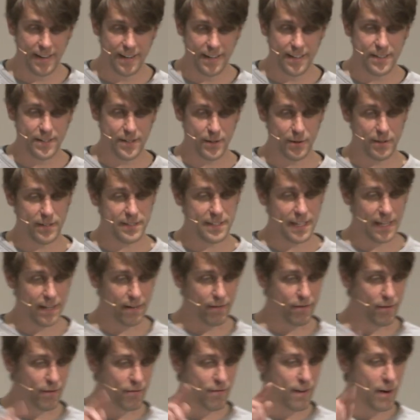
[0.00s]
So it's kind
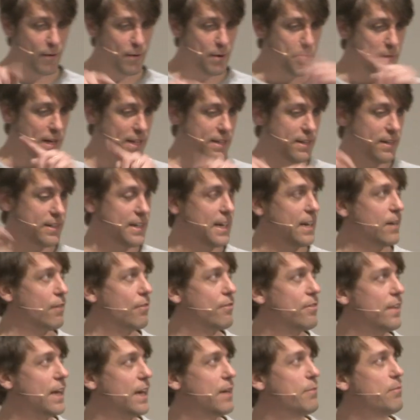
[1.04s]
of a very meta kind of
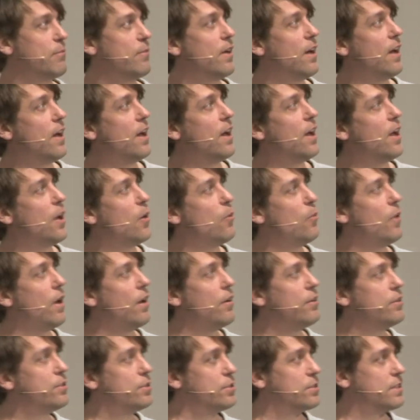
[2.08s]
thing, where
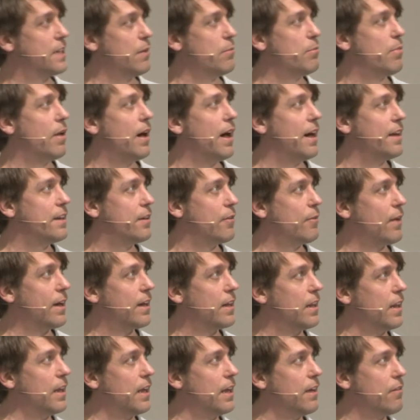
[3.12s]
you just can buy
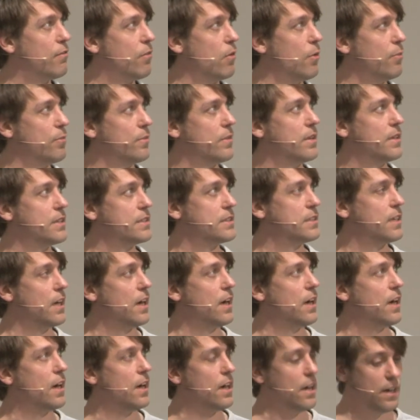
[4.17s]
directly from this
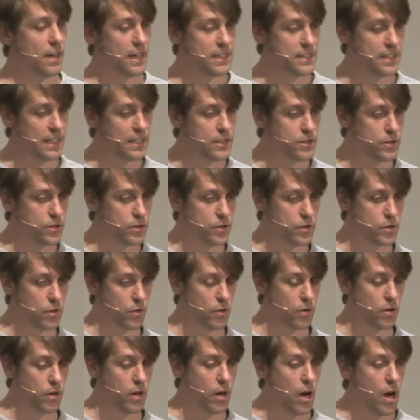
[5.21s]
extension
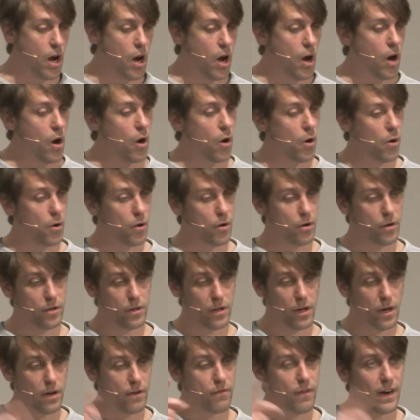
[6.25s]
store,
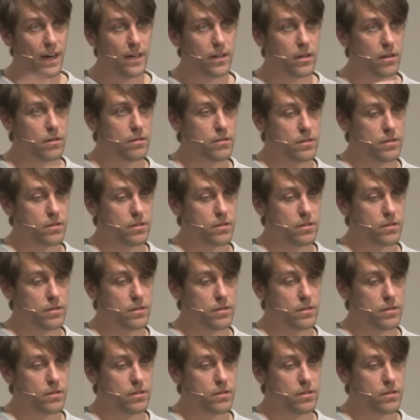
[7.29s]
or find out